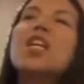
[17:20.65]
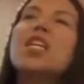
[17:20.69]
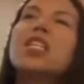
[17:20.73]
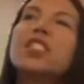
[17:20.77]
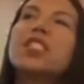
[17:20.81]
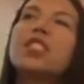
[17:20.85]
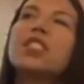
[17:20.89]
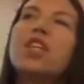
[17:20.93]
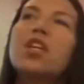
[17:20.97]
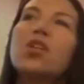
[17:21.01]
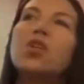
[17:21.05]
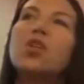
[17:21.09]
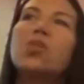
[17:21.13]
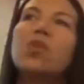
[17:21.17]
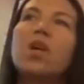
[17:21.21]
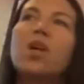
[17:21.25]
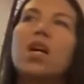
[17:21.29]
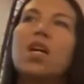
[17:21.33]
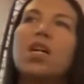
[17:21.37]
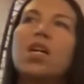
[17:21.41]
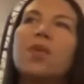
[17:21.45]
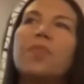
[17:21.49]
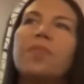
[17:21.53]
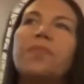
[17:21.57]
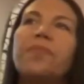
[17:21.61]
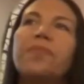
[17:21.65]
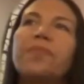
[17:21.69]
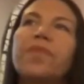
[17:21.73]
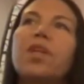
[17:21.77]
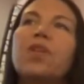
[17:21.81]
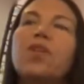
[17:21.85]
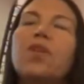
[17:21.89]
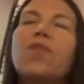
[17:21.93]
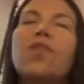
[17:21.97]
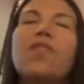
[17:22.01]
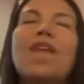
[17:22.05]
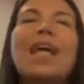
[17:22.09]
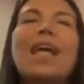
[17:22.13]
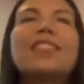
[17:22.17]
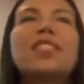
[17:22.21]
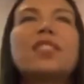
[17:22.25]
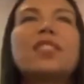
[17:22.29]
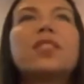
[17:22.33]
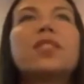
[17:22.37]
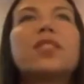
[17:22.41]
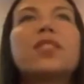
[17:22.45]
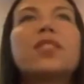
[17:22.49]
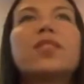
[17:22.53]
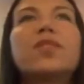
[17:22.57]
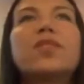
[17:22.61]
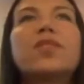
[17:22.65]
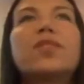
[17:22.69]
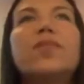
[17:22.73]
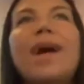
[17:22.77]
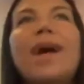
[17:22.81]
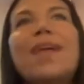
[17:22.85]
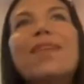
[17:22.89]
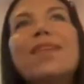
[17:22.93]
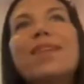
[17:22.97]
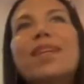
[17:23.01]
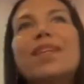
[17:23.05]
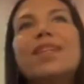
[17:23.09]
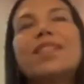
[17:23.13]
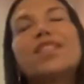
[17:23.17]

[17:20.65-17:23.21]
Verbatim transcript: So um, you know that's duality.